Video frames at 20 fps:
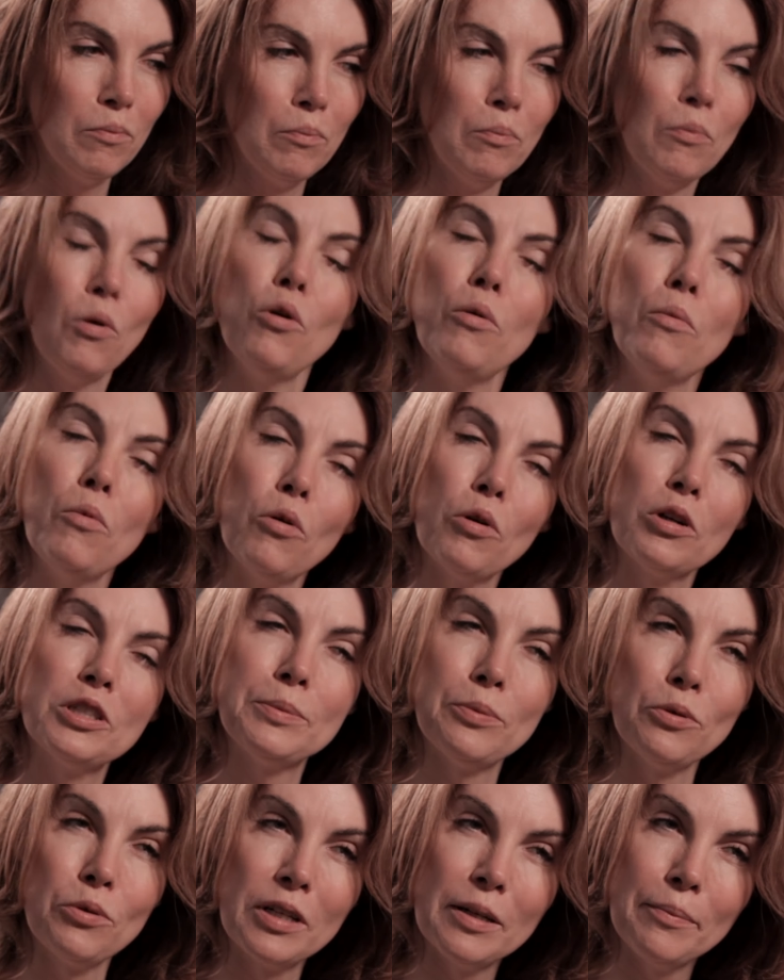more and more
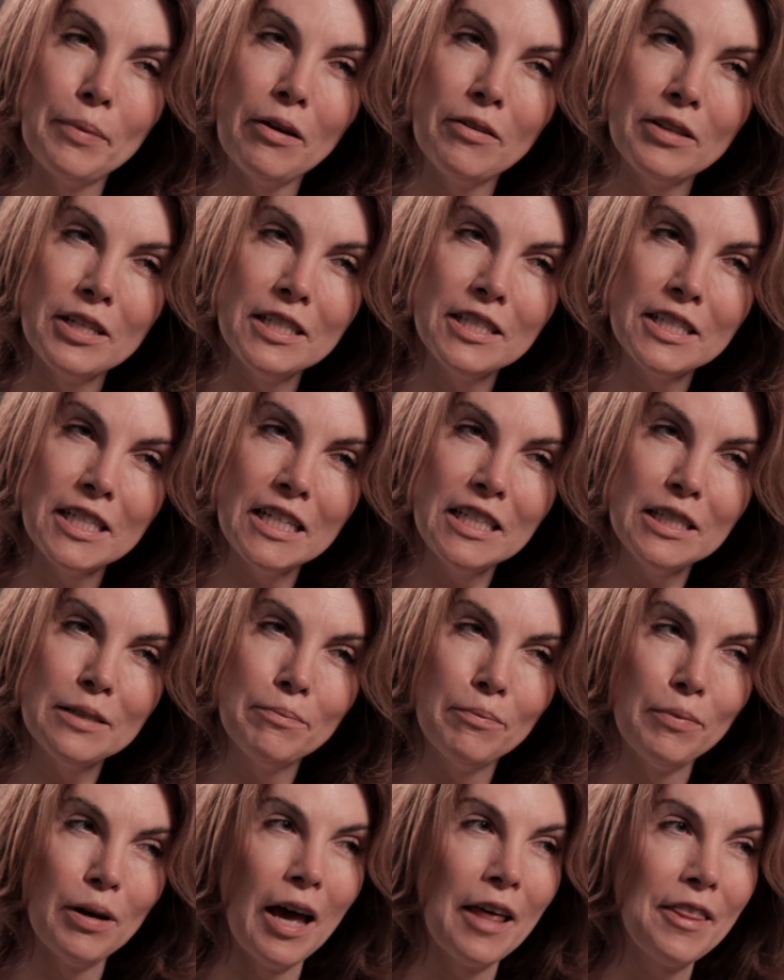spoken about these
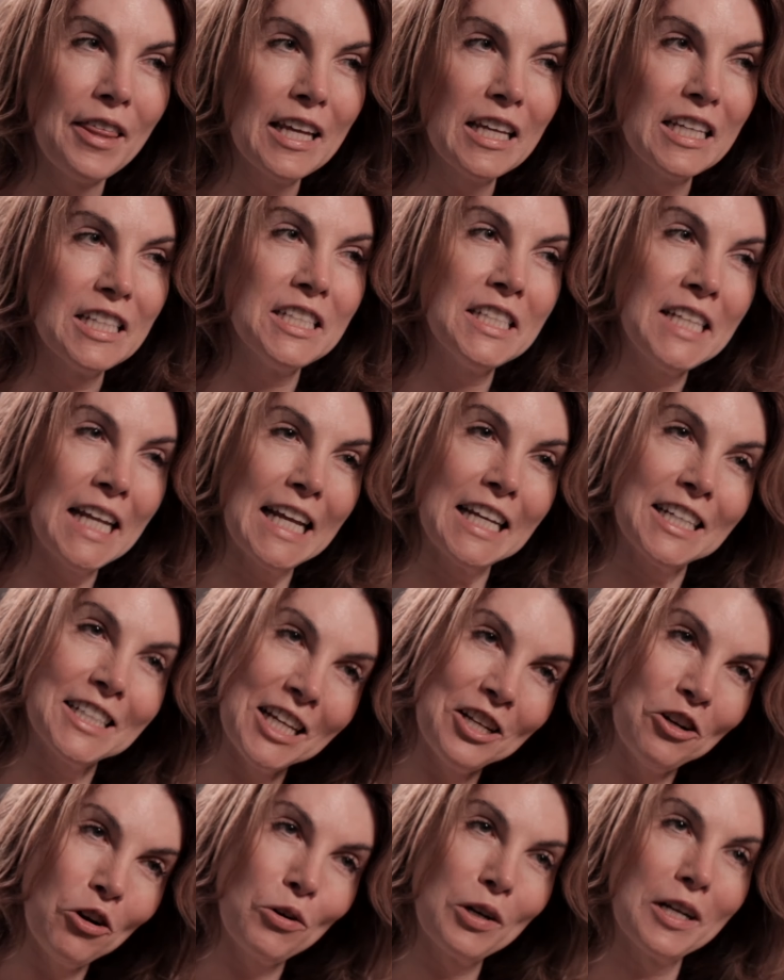days, but I think it takes
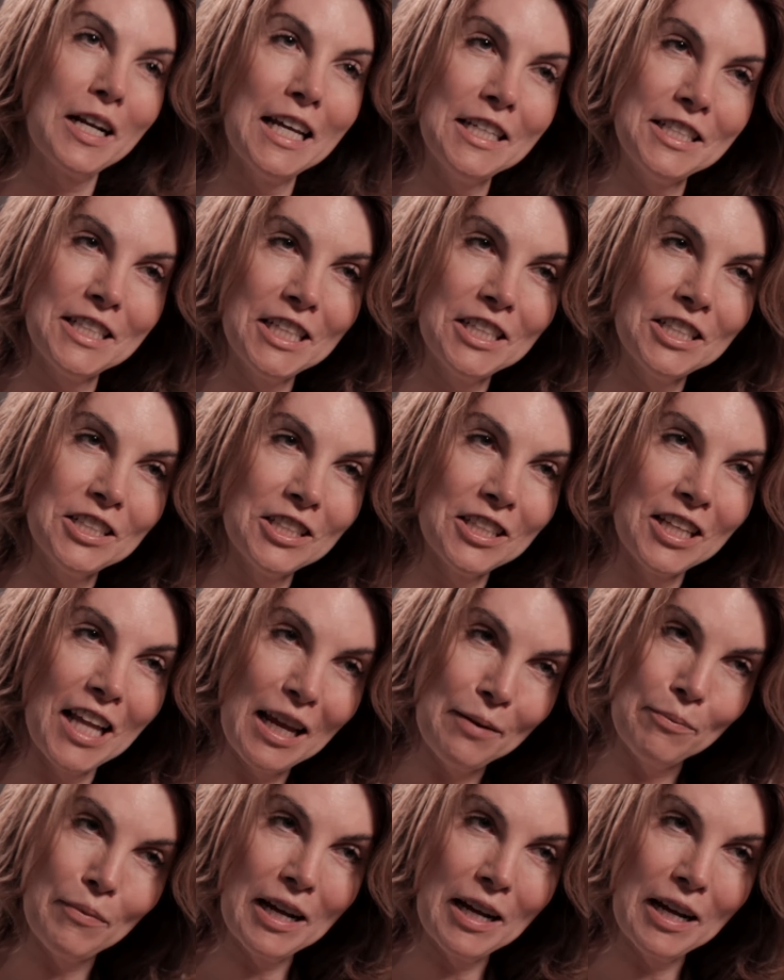an organisation like